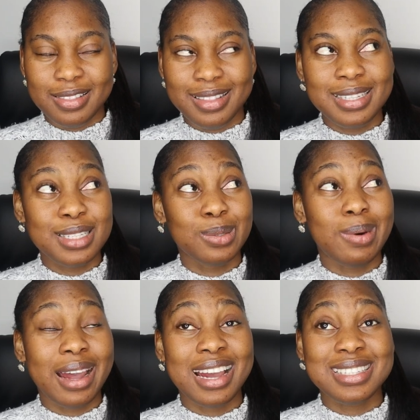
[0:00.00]
This is
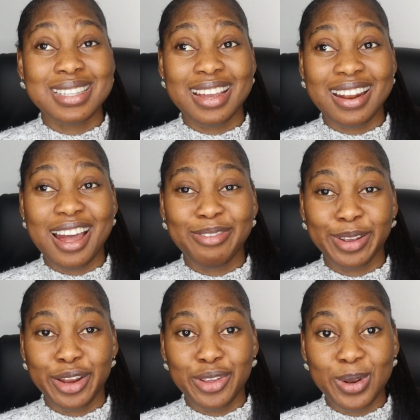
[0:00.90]
why I said
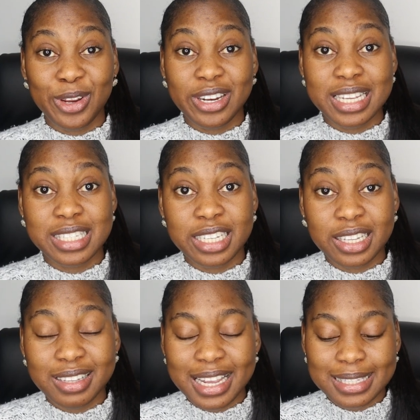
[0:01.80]
African Union is a,
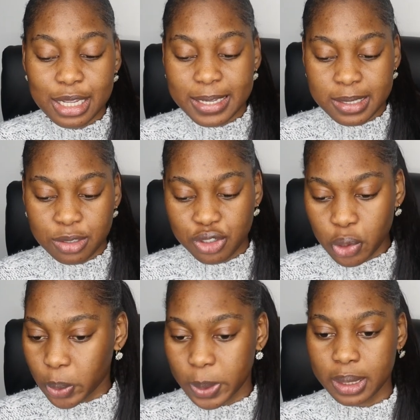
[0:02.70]
is a, is a
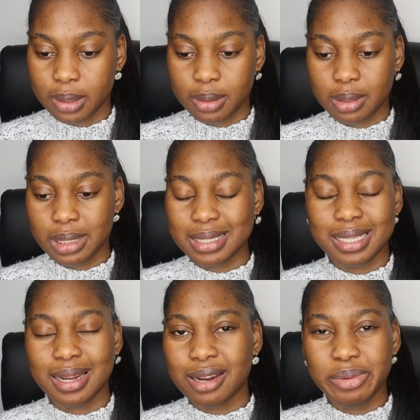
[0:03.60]
joke
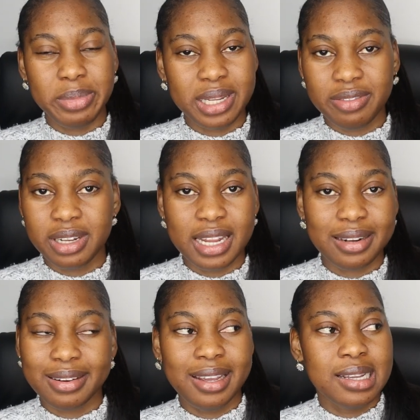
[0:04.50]
Listen, I don't believe in
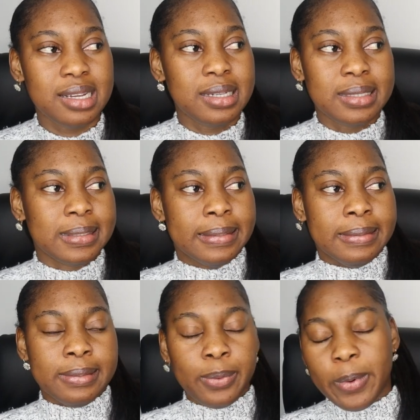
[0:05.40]
that.
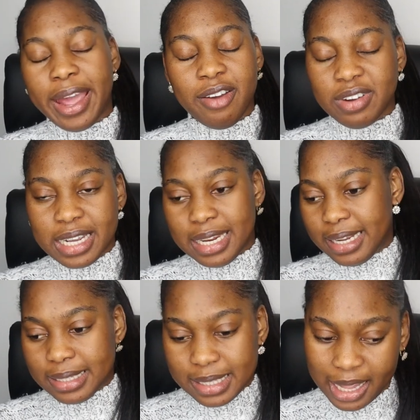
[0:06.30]
Whatever it
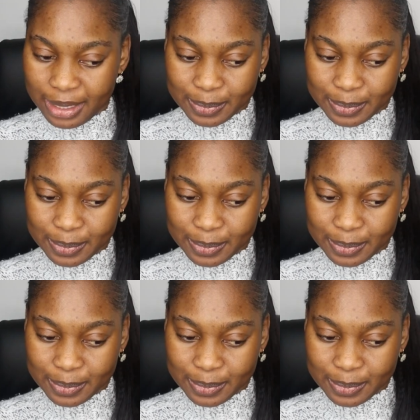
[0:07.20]
is,